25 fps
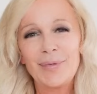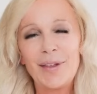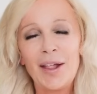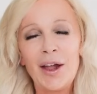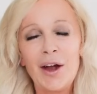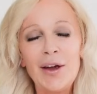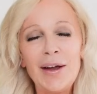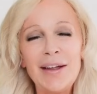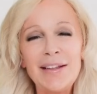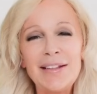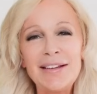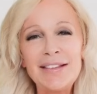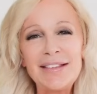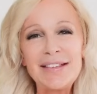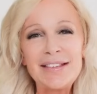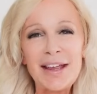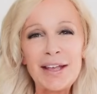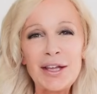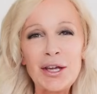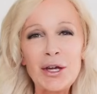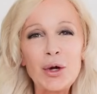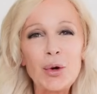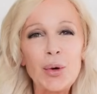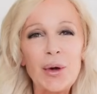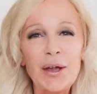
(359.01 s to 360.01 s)
All right, let's
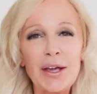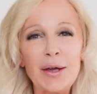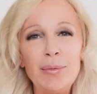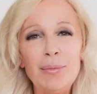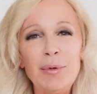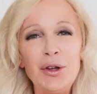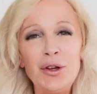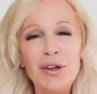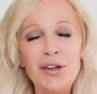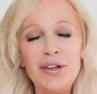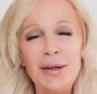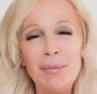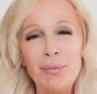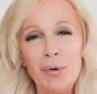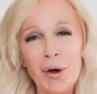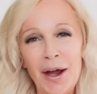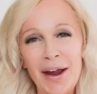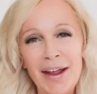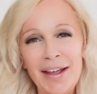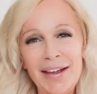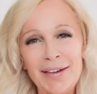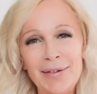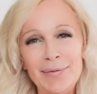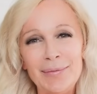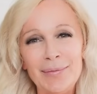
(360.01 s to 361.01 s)
take a quick community
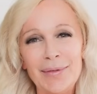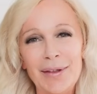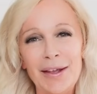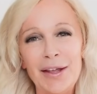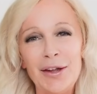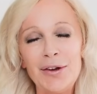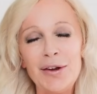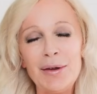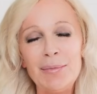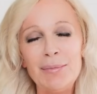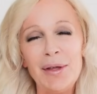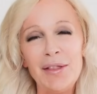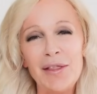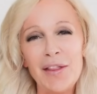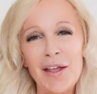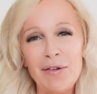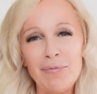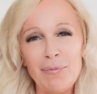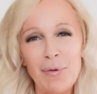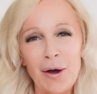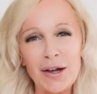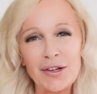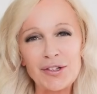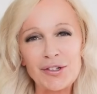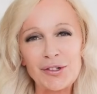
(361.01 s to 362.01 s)
break. Here at
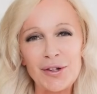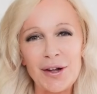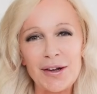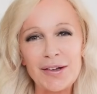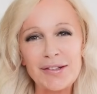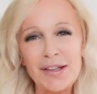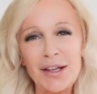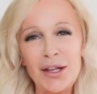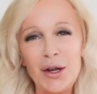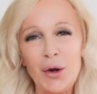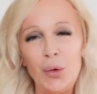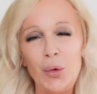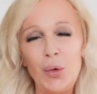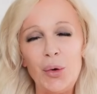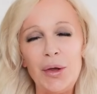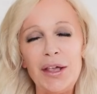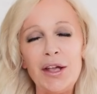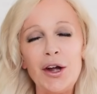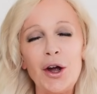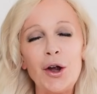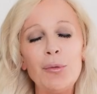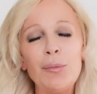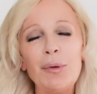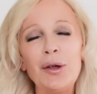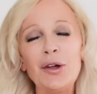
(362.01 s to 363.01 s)
Midlife Posh Closet,
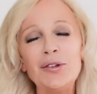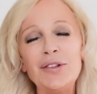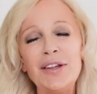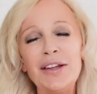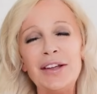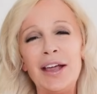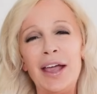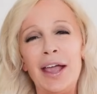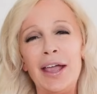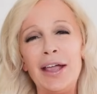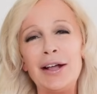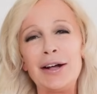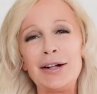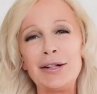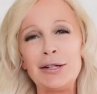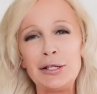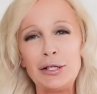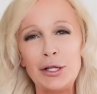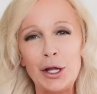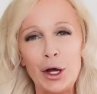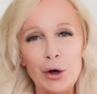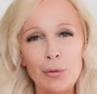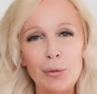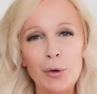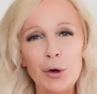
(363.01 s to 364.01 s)
we are building a
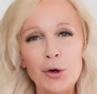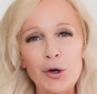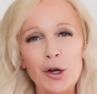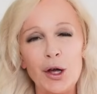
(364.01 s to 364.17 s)
global